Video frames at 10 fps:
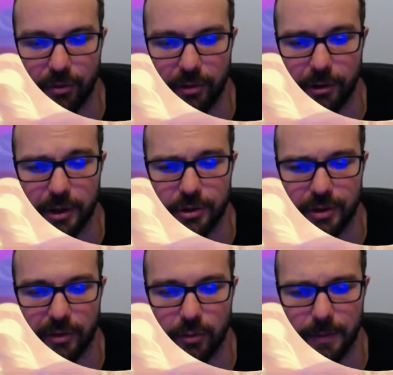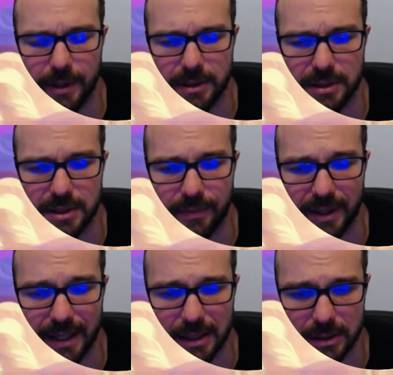looking to transform it into
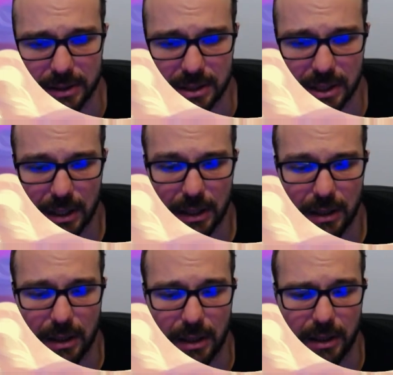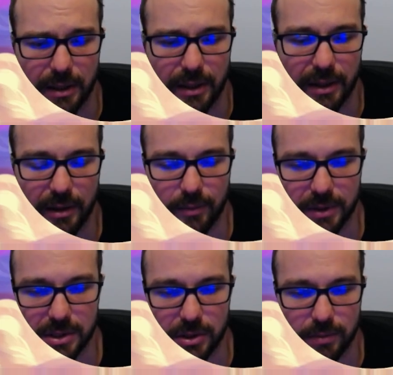something else. Getting the
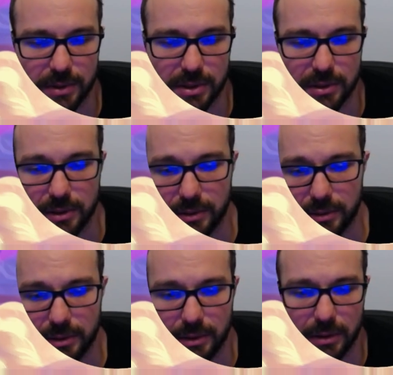+2/+2